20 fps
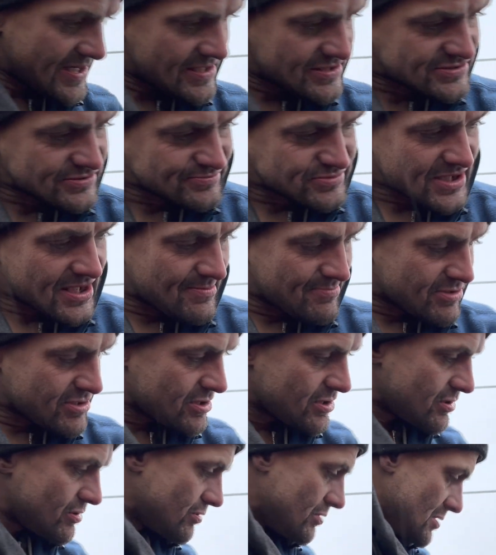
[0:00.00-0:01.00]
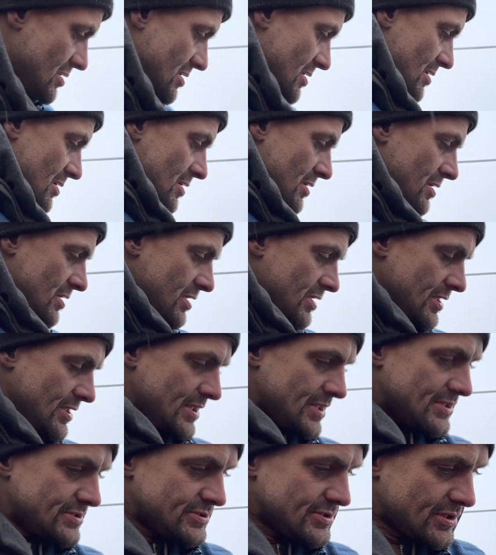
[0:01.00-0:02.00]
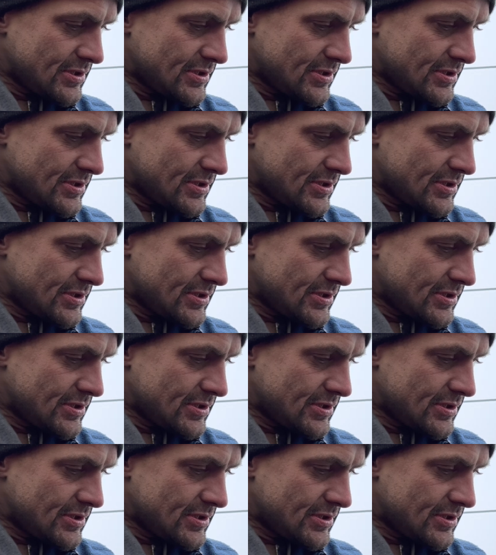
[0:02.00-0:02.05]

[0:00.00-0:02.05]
some time ago, and